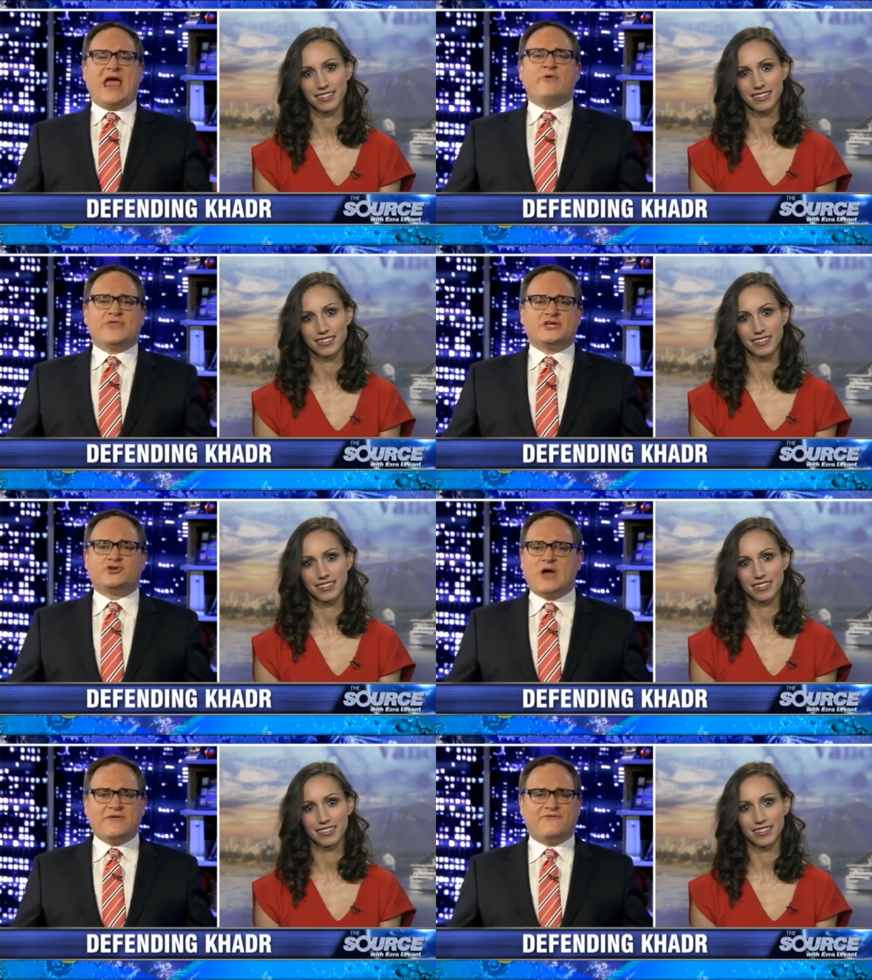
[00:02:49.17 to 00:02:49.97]
Speaker 1: with a
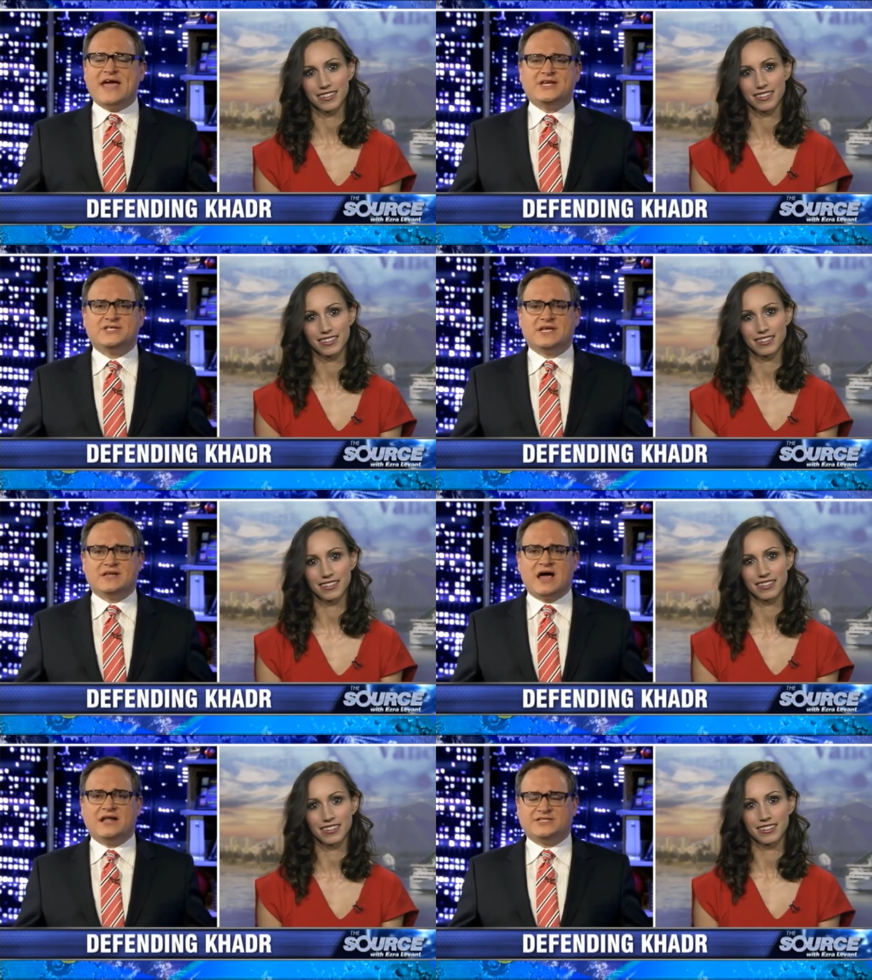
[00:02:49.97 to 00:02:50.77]
straight face
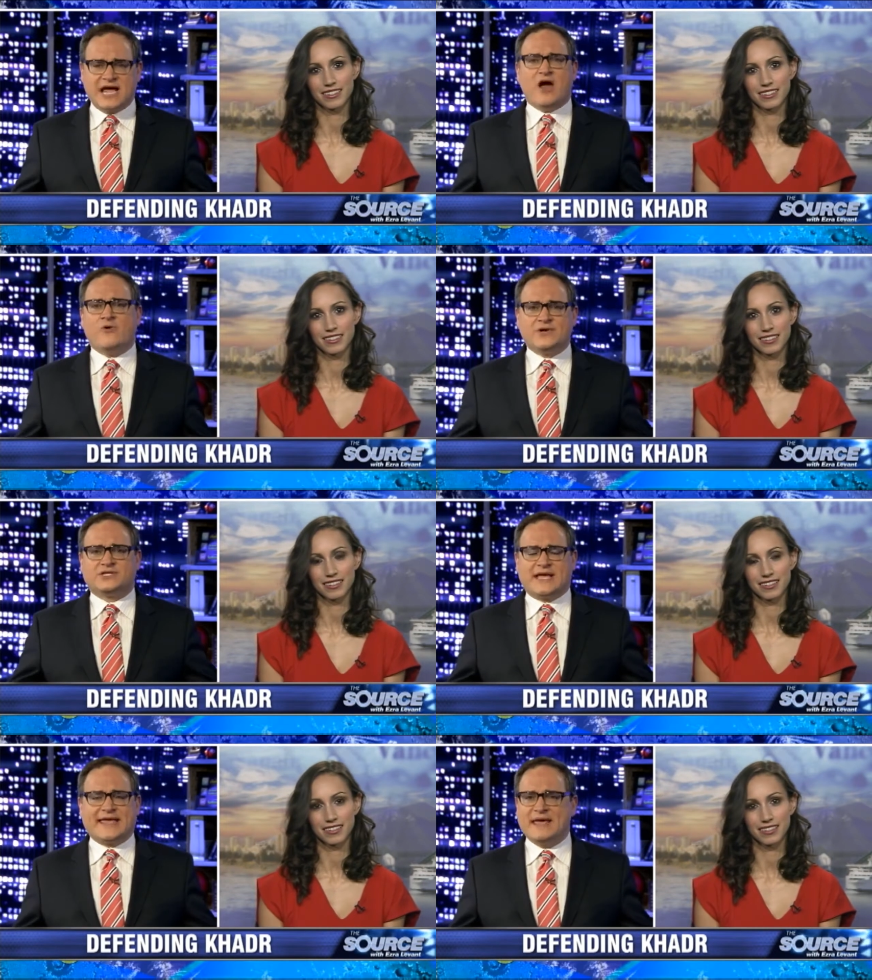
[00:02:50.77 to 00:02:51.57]
that a
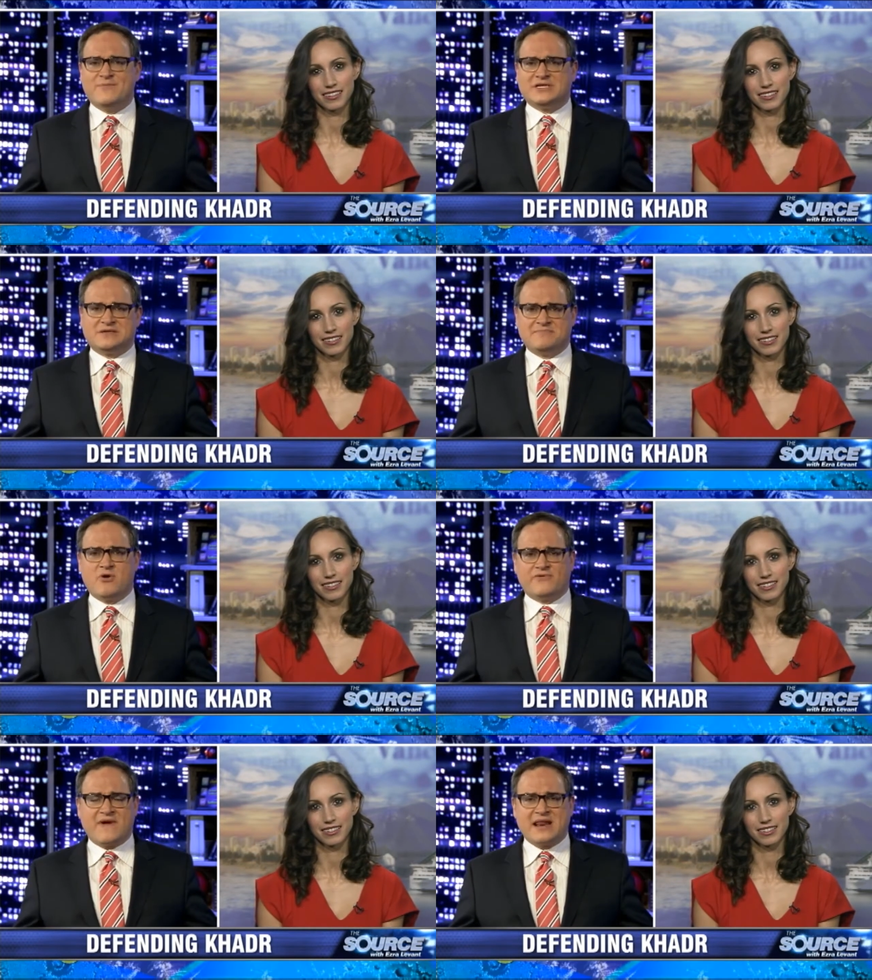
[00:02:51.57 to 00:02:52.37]
terrorist like him isn't
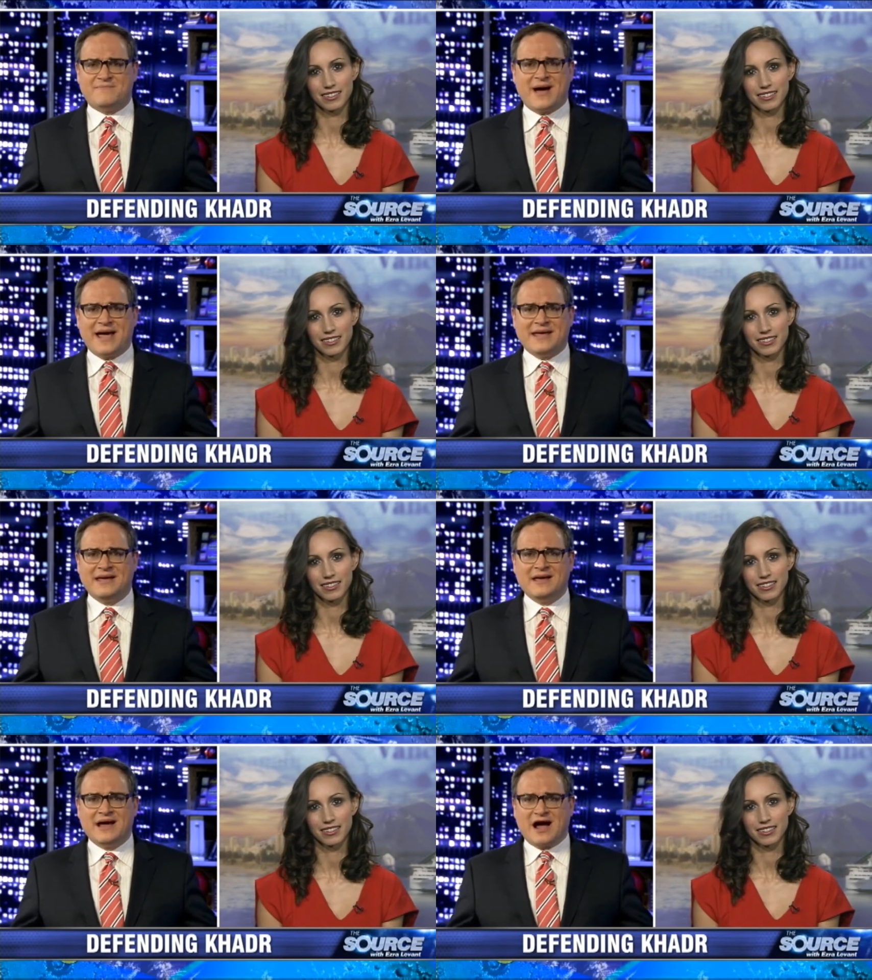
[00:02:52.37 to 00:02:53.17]
motivated by
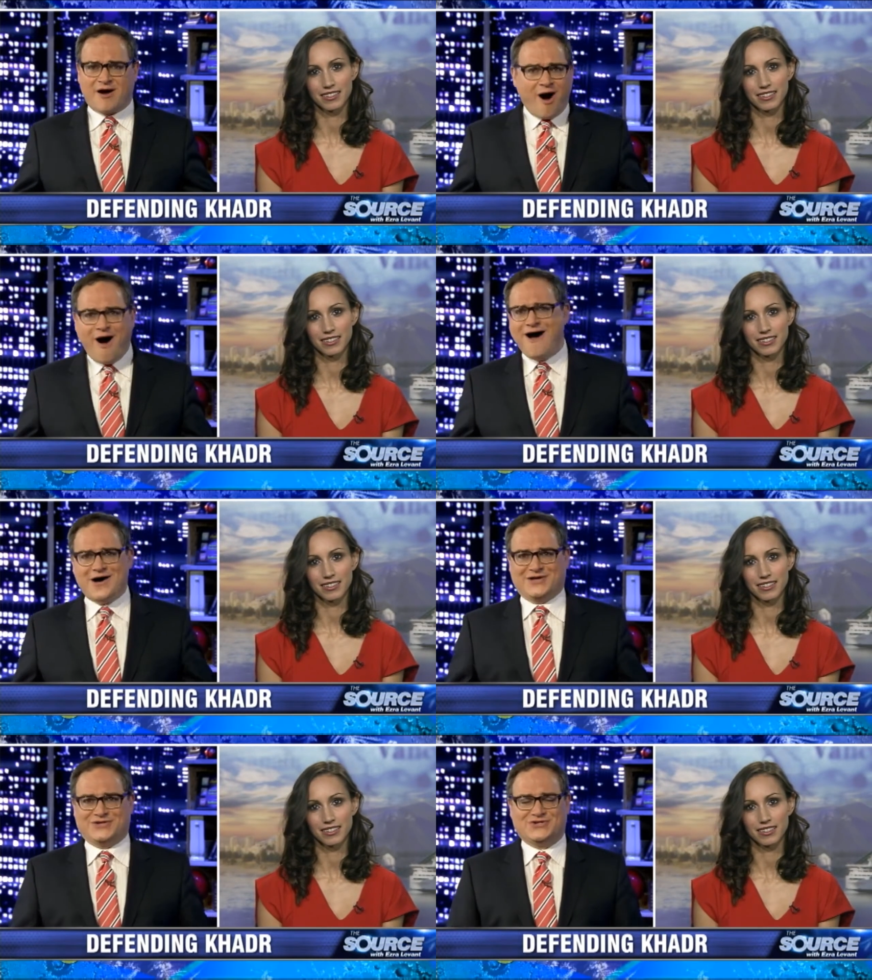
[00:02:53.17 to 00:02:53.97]
a
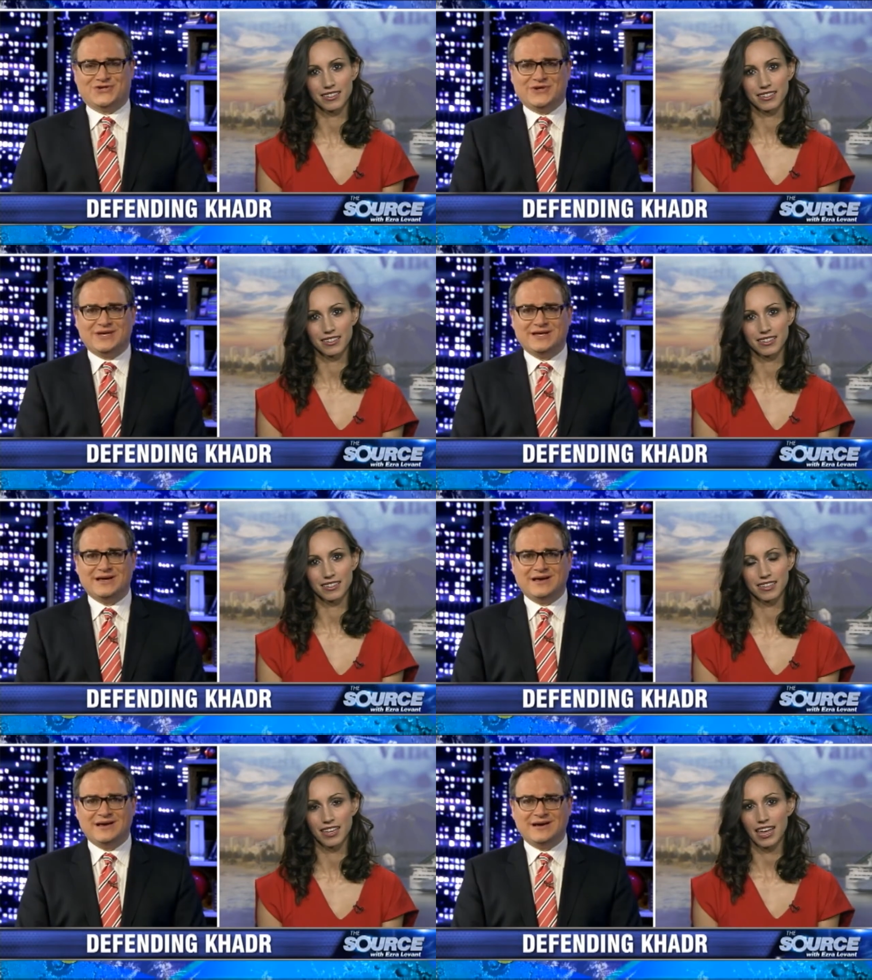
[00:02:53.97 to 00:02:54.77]
cause?
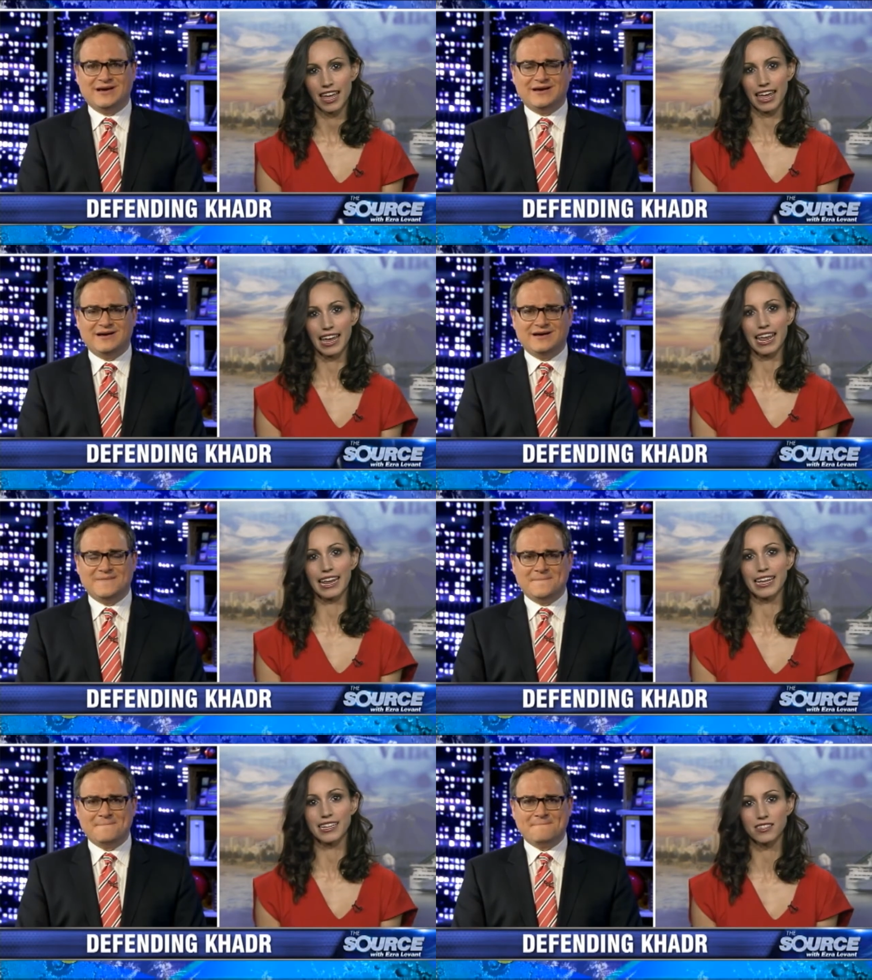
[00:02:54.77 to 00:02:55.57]

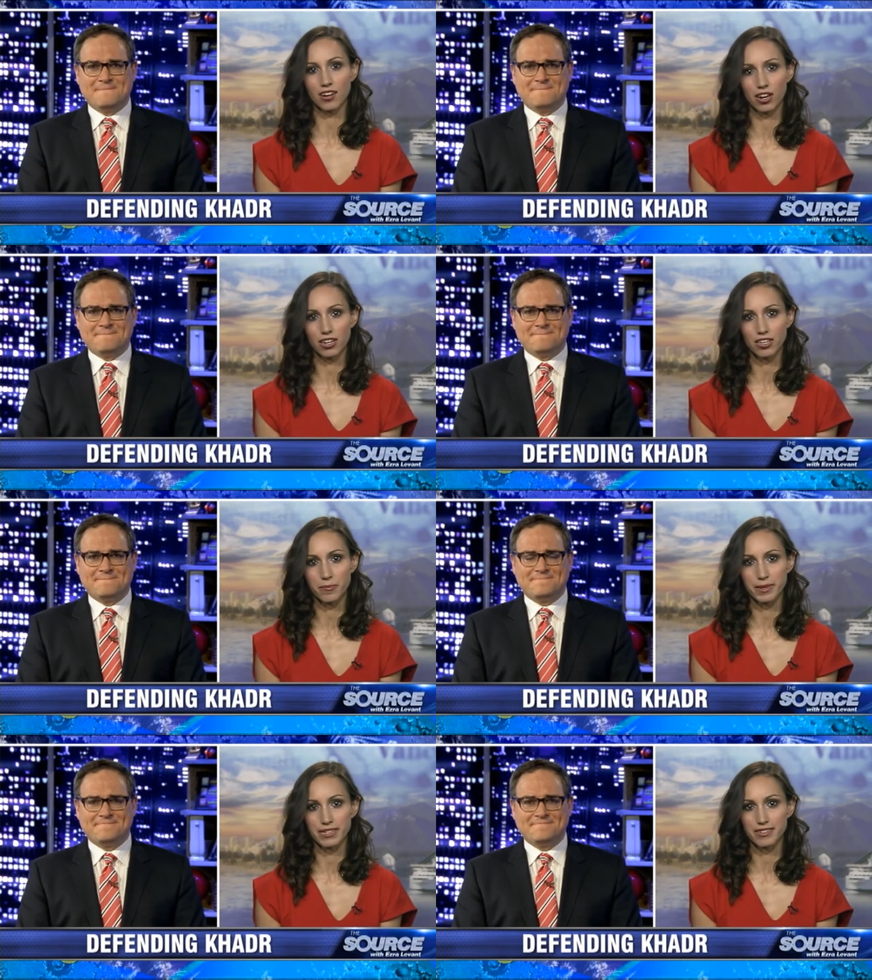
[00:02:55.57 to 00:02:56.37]
Speaker 2: And his
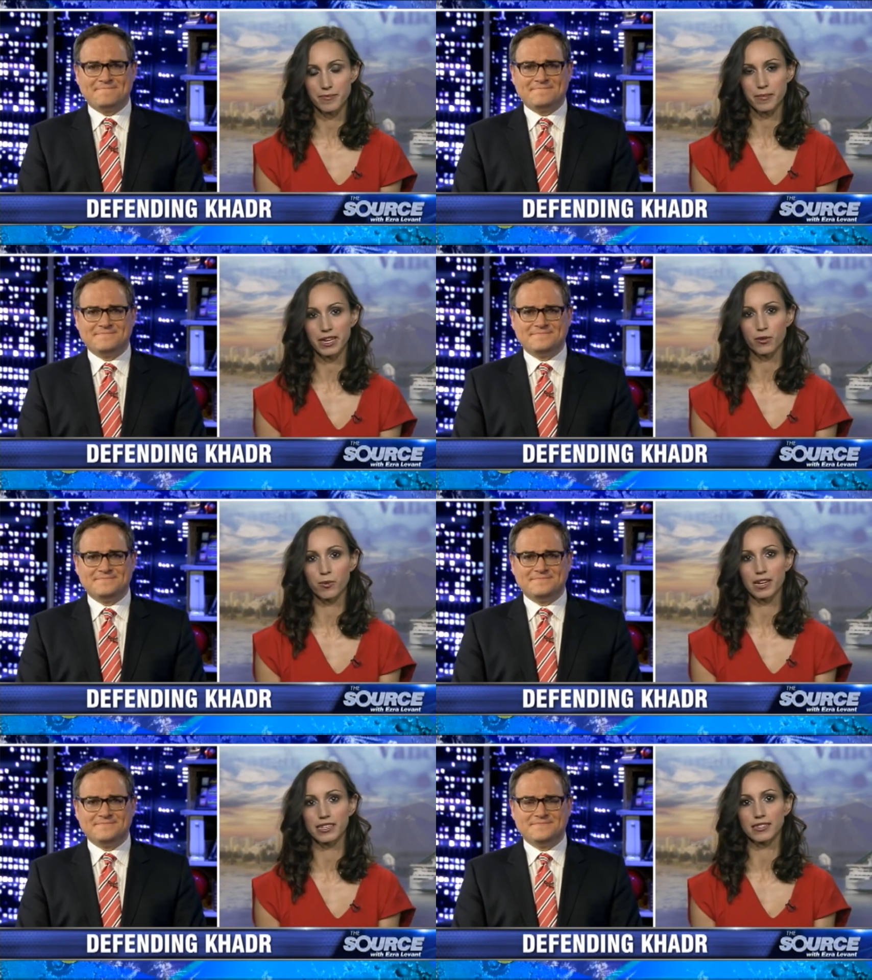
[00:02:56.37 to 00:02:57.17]
argument to me
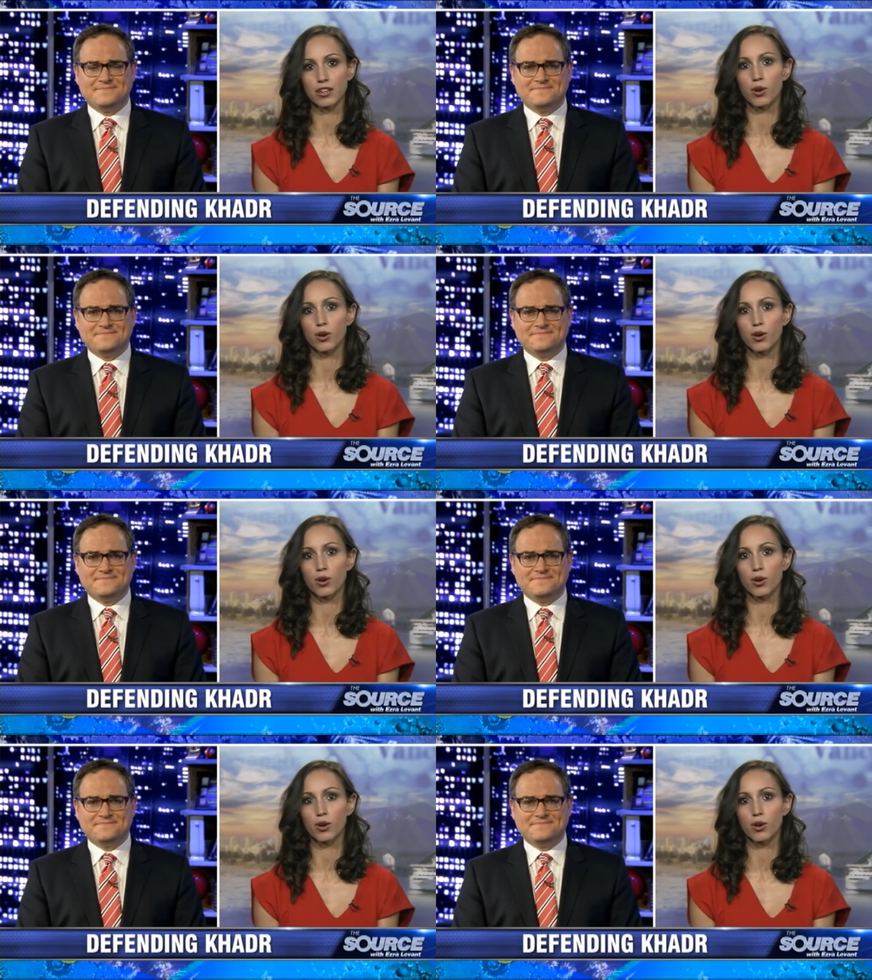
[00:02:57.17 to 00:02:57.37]
was, oh,